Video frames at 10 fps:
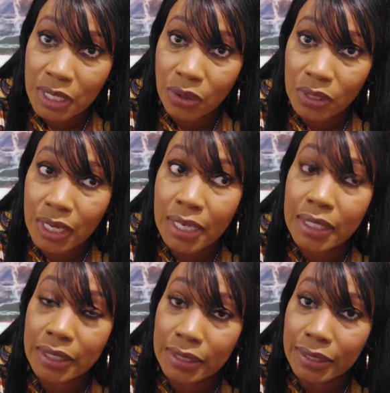sale
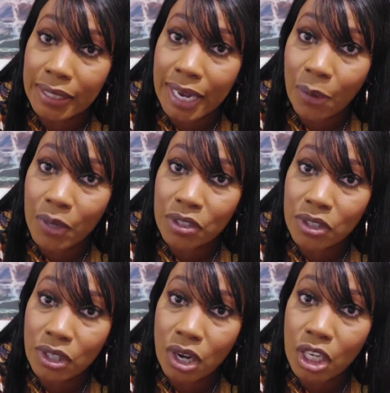date, look at how
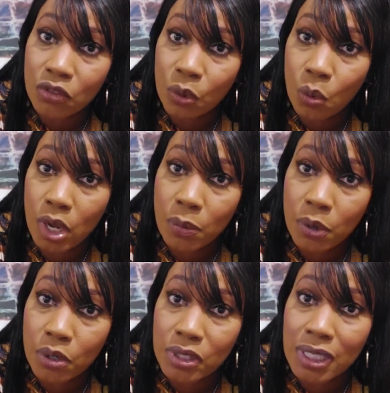much it costs for one
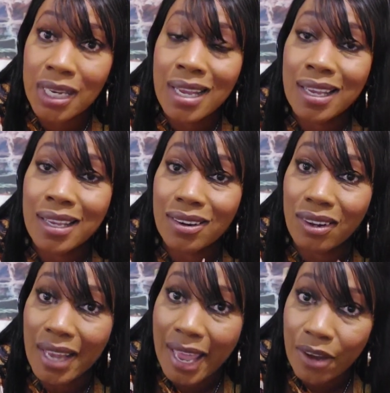person, and
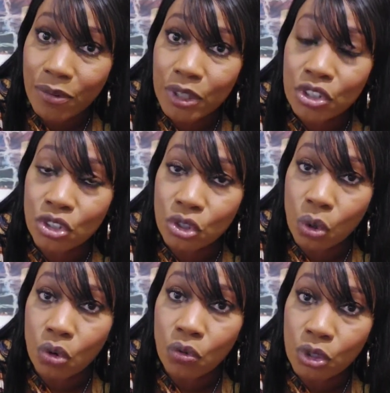on average your
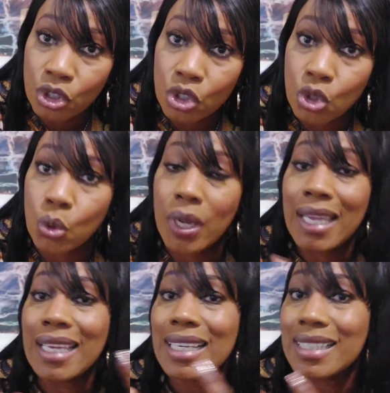total for two
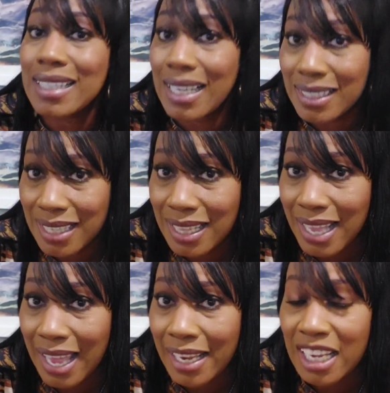is less than
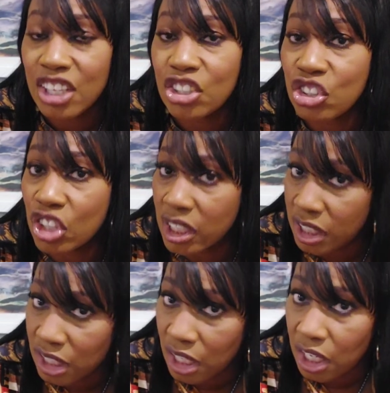that,
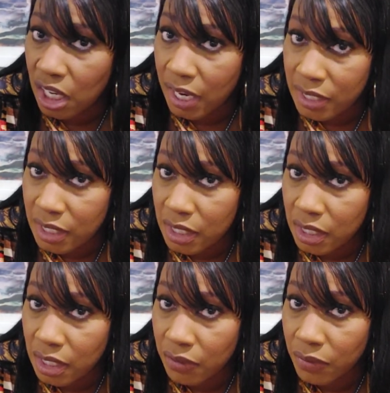just to get an
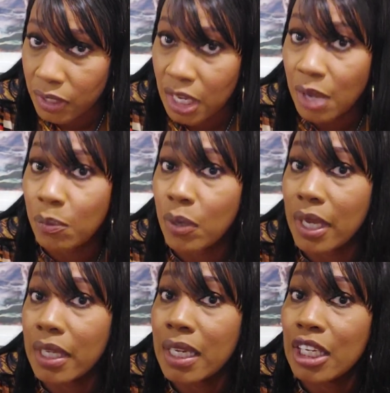idea of it.
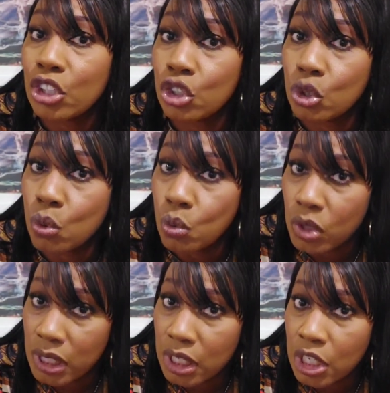But you
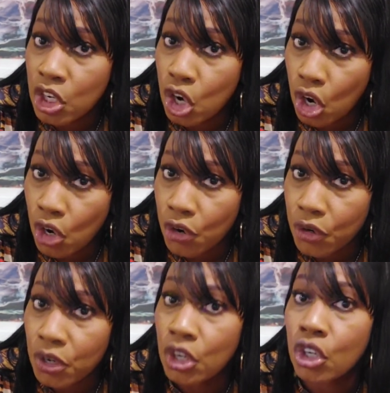did
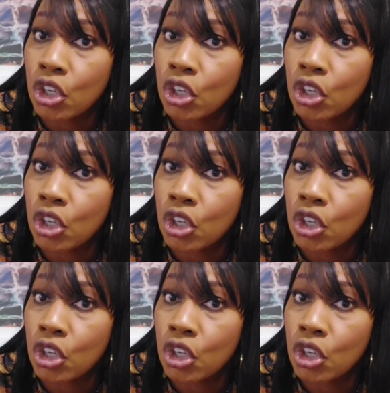earn